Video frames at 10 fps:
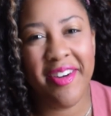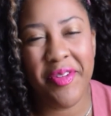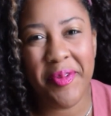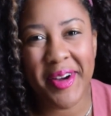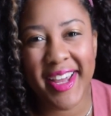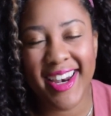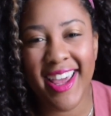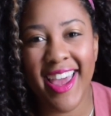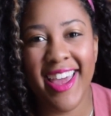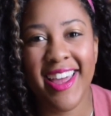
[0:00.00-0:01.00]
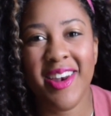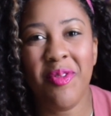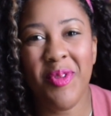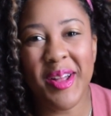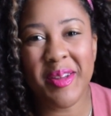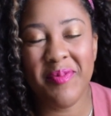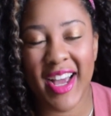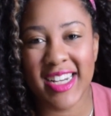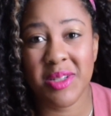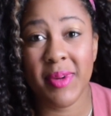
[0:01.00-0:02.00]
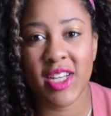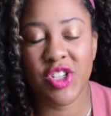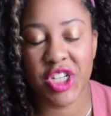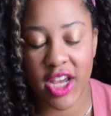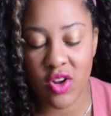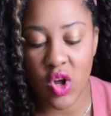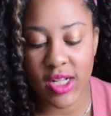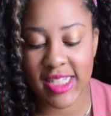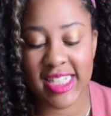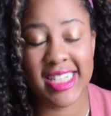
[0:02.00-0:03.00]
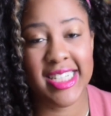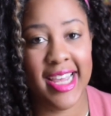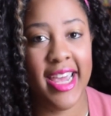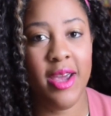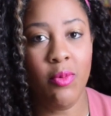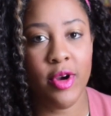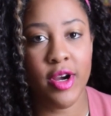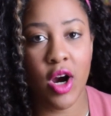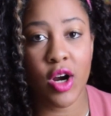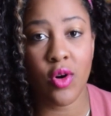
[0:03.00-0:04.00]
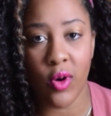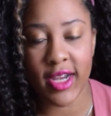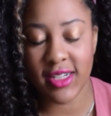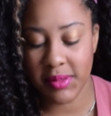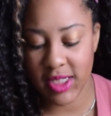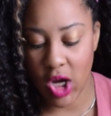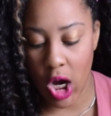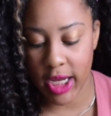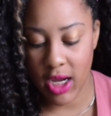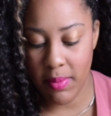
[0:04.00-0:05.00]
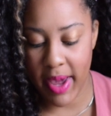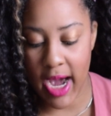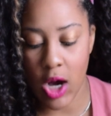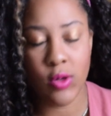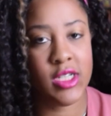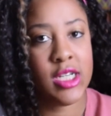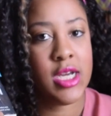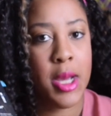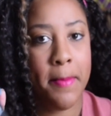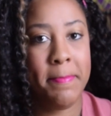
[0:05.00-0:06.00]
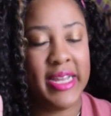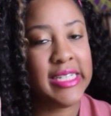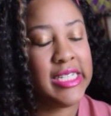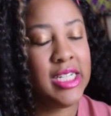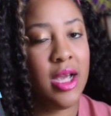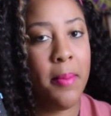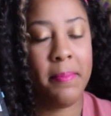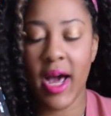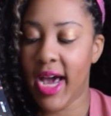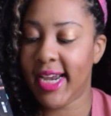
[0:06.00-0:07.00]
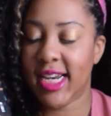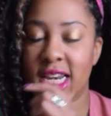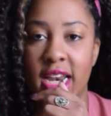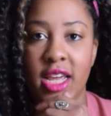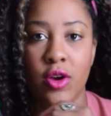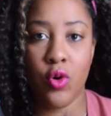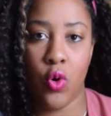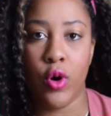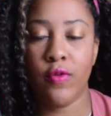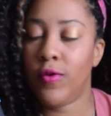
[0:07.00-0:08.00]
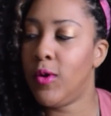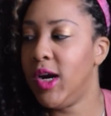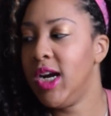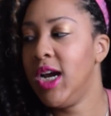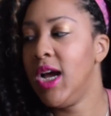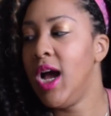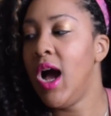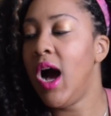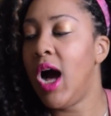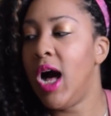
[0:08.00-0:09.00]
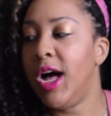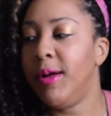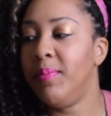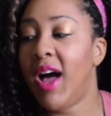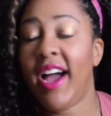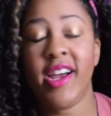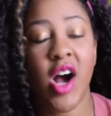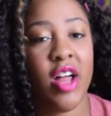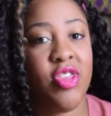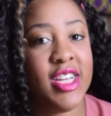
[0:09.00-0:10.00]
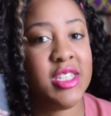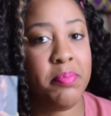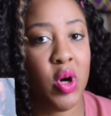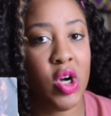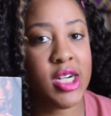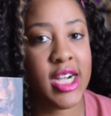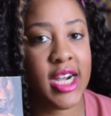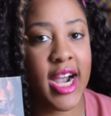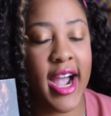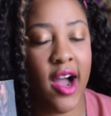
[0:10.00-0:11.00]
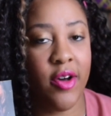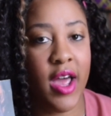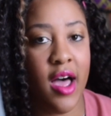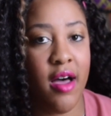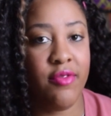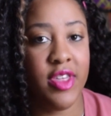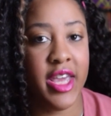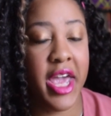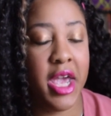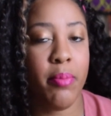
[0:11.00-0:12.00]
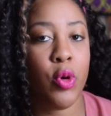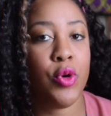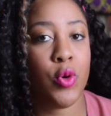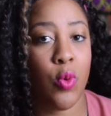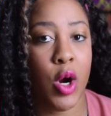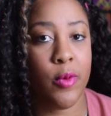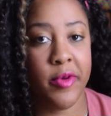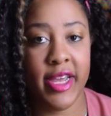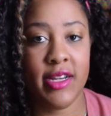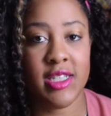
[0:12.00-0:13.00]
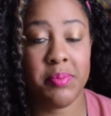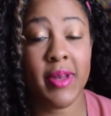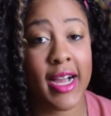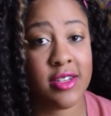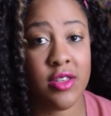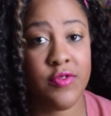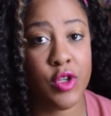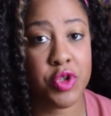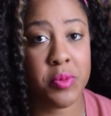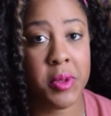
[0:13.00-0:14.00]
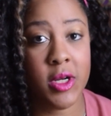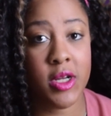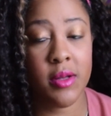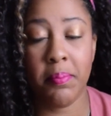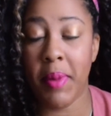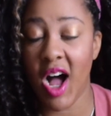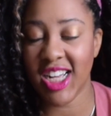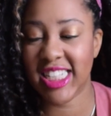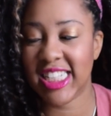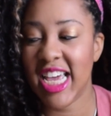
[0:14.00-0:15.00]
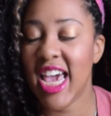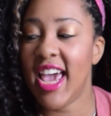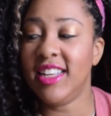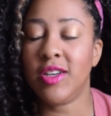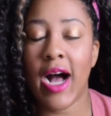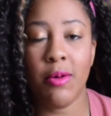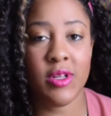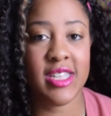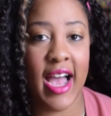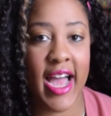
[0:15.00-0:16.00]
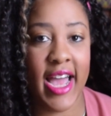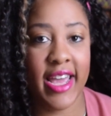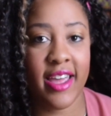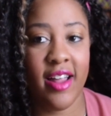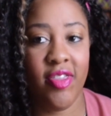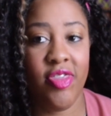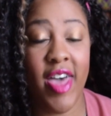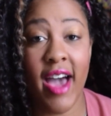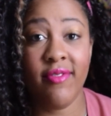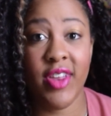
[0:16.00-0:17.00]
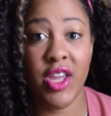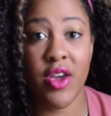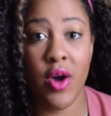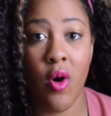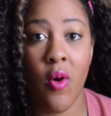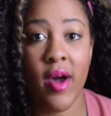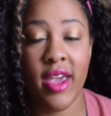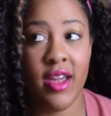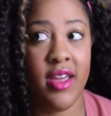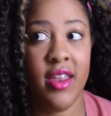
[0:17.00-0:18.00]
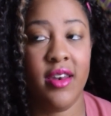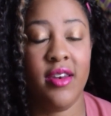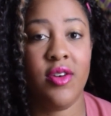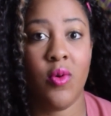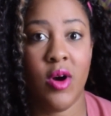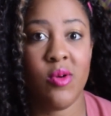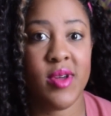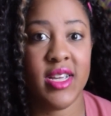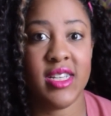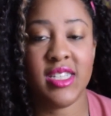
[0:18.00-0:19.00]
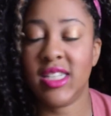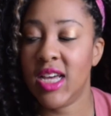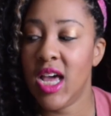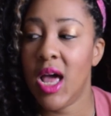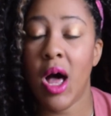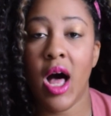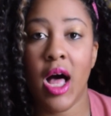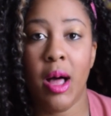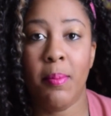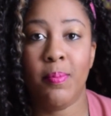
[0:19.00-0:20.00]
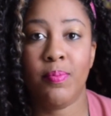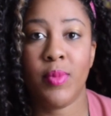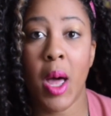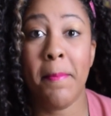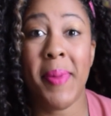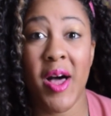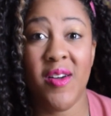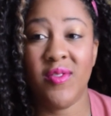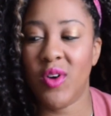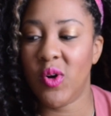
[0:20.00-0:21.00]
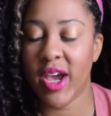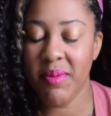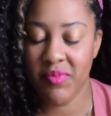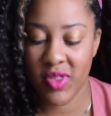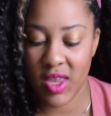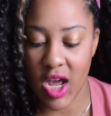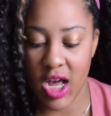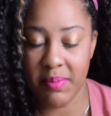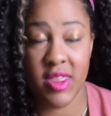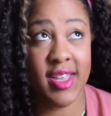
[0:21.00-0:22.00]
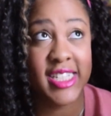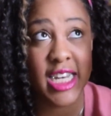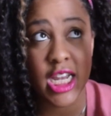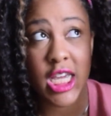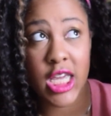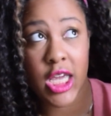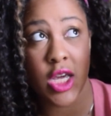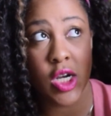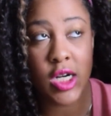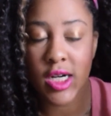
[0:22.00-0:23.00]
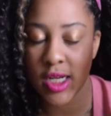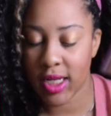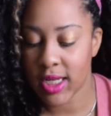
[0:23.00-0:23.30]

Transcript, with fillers: everyone, and welcome back to my channel. Today we are going to be talking about Binti by Nnedi Okorafor. I got this book out of the April Noir Reads Black to the Future book box, and so I will tag that video and Noir Reads above, okay? In this link here.